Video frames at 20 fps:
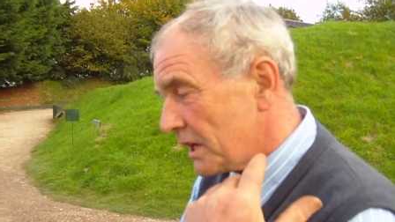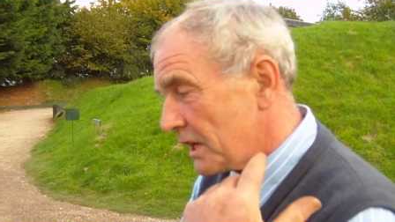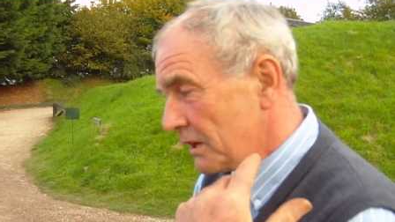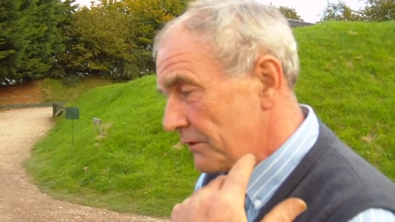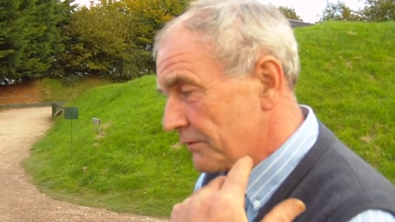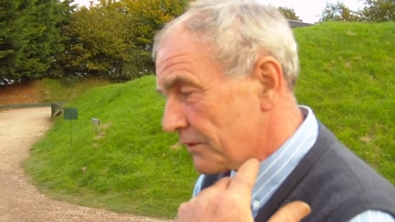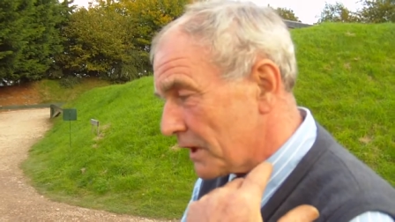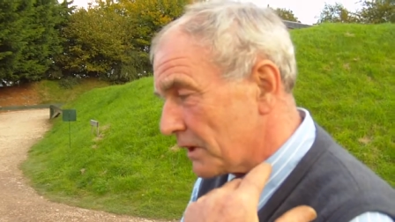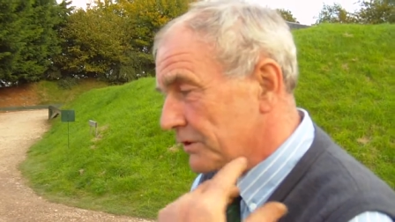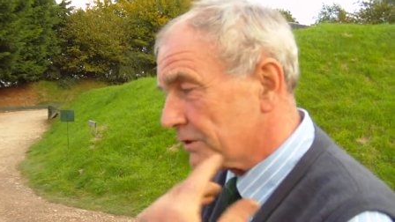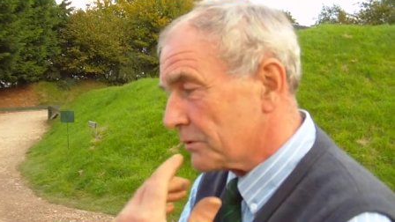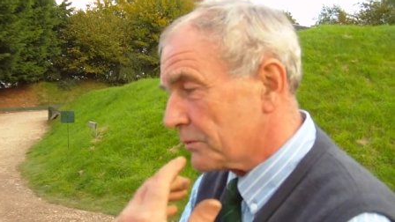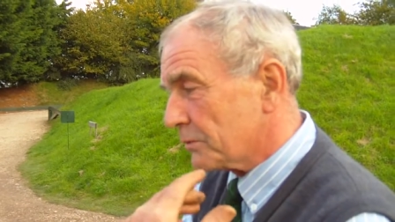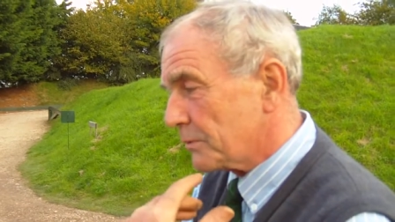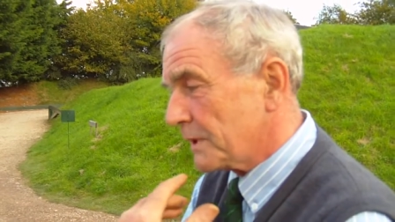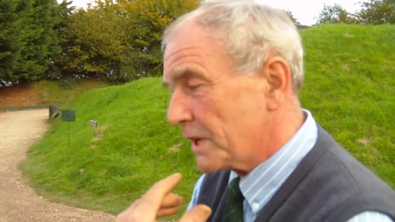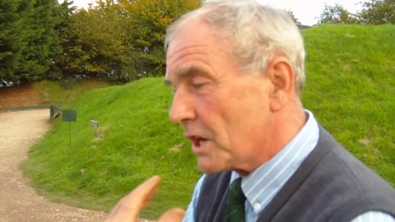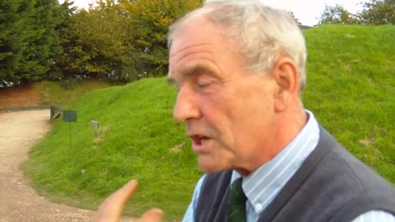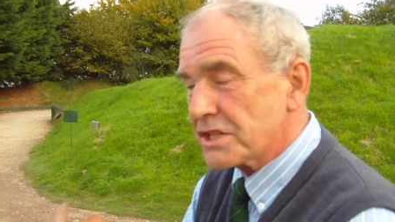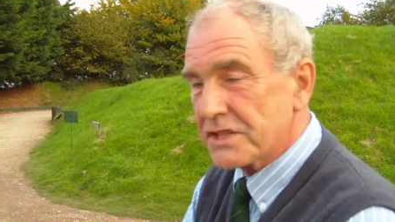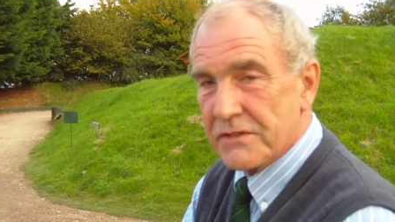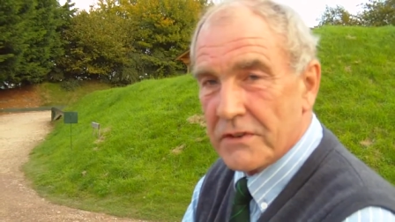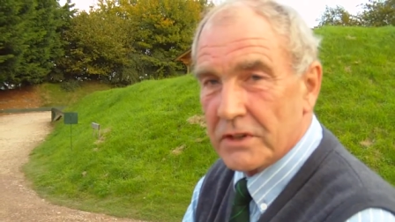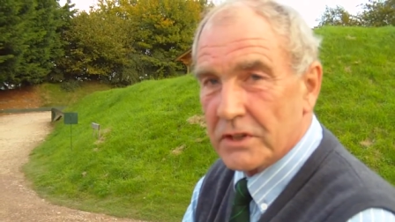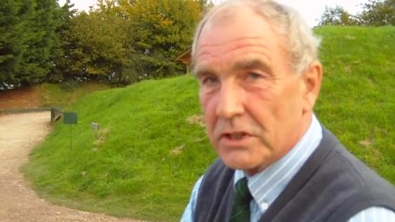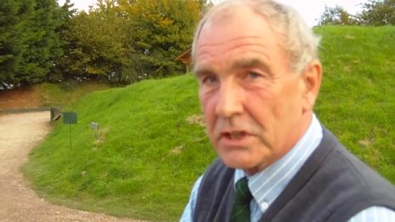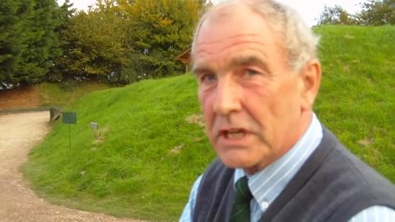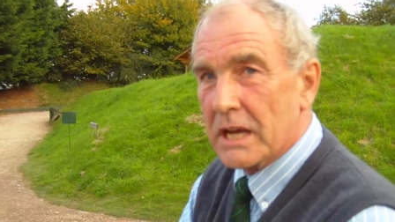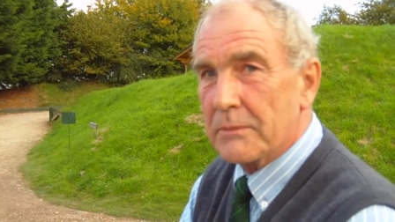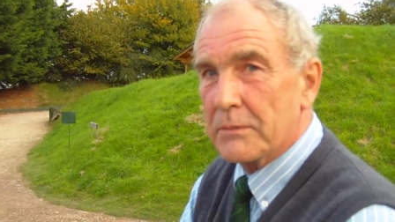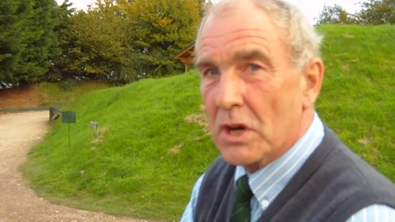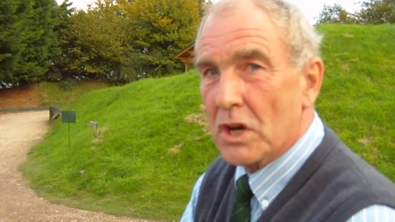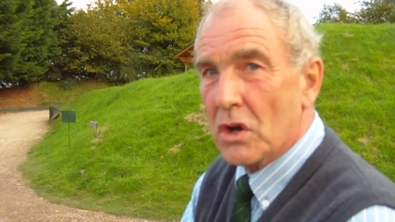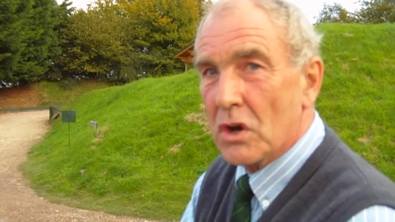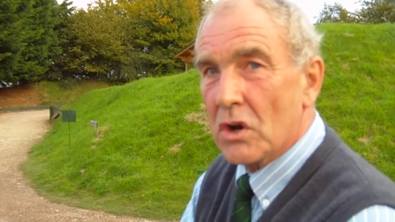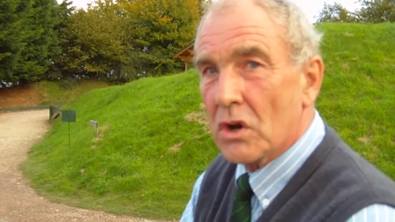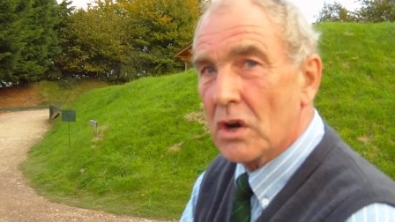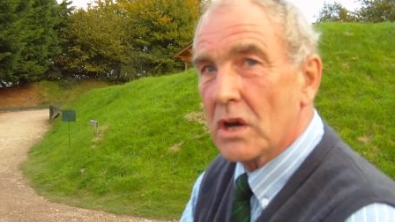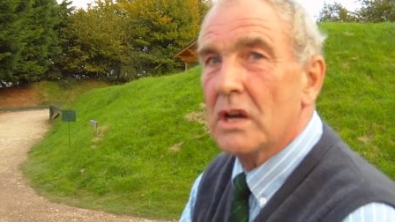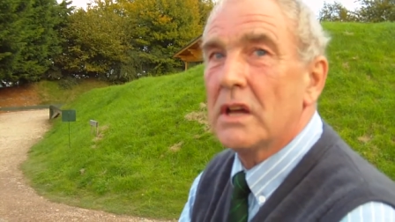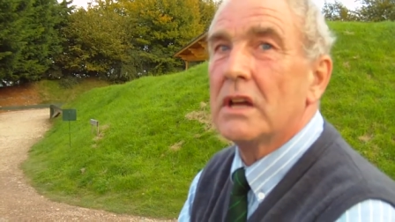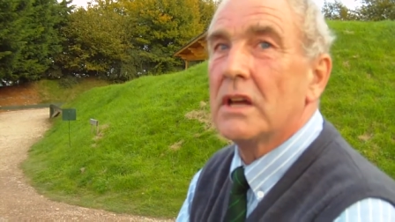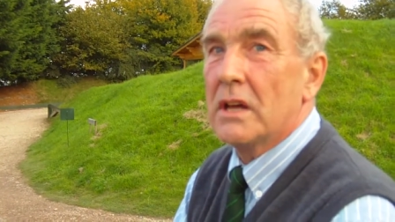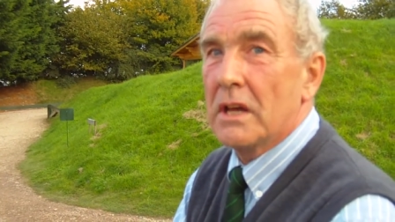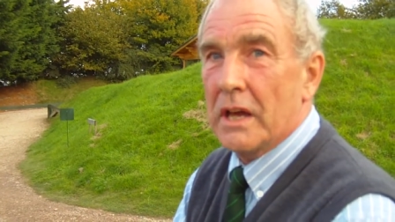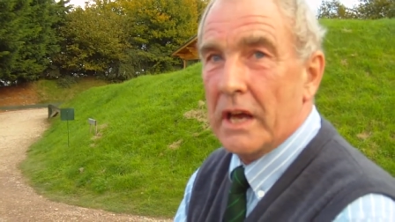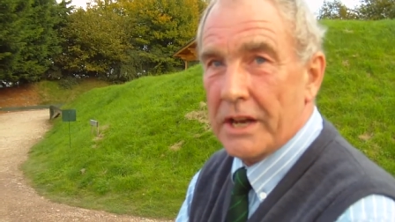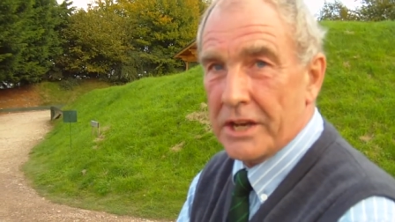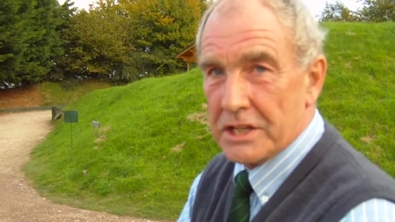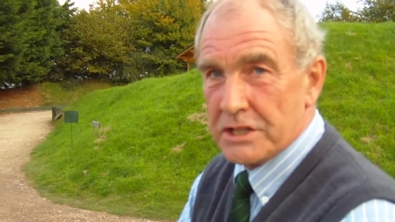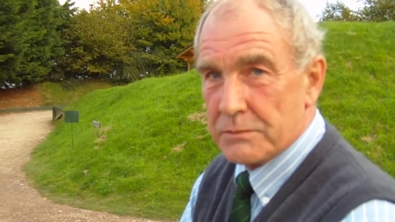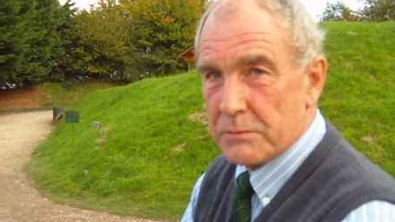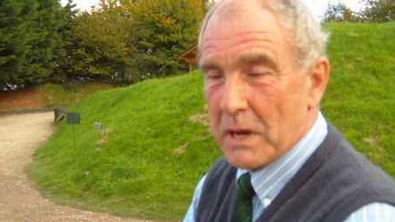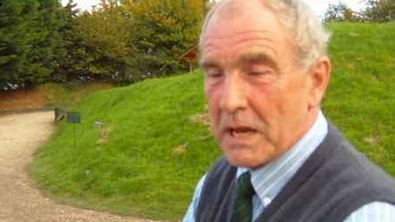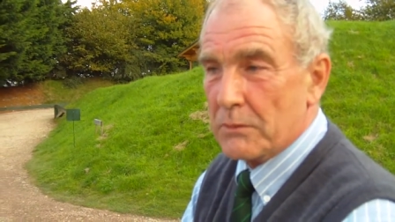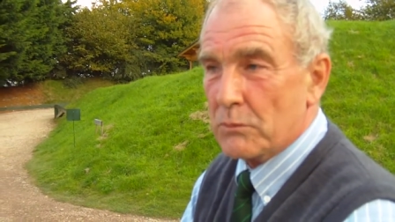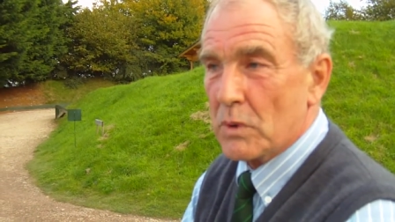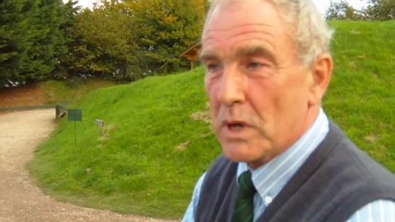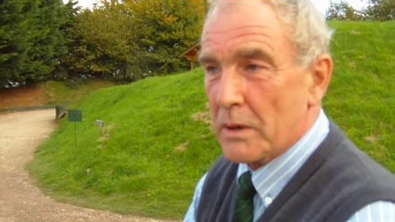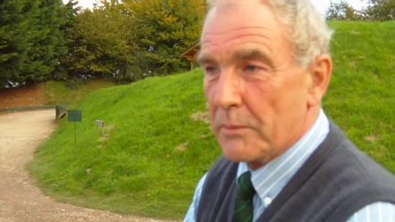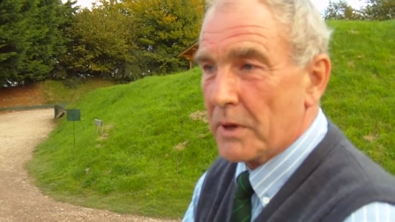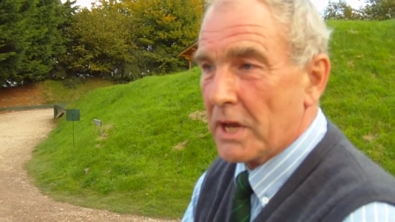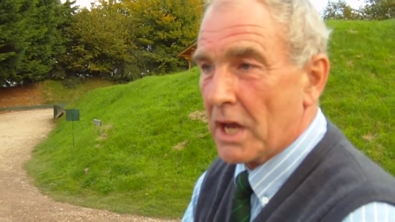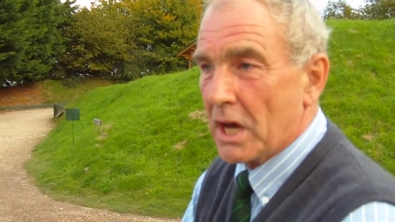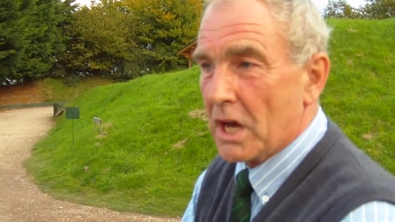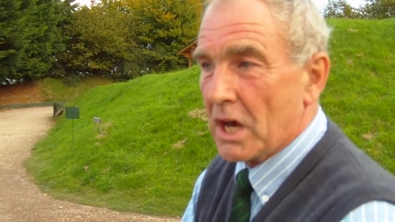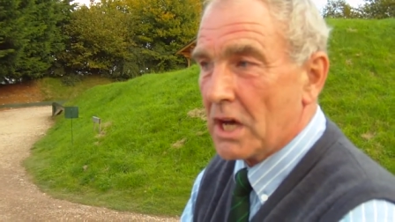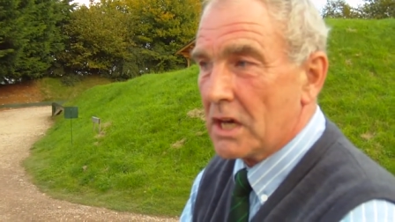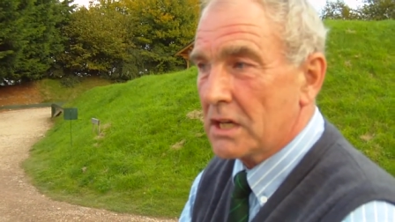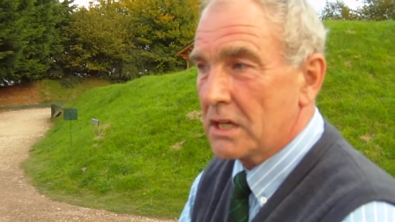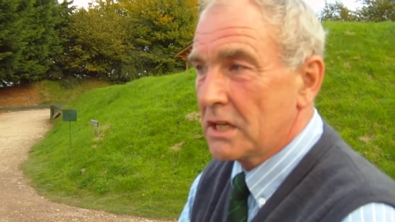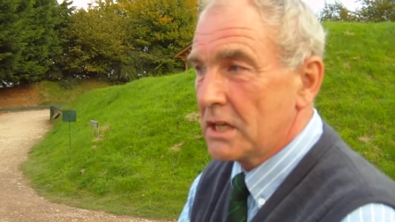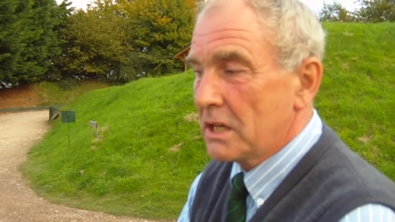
he felt it would be nice if I could come along and explain where we are.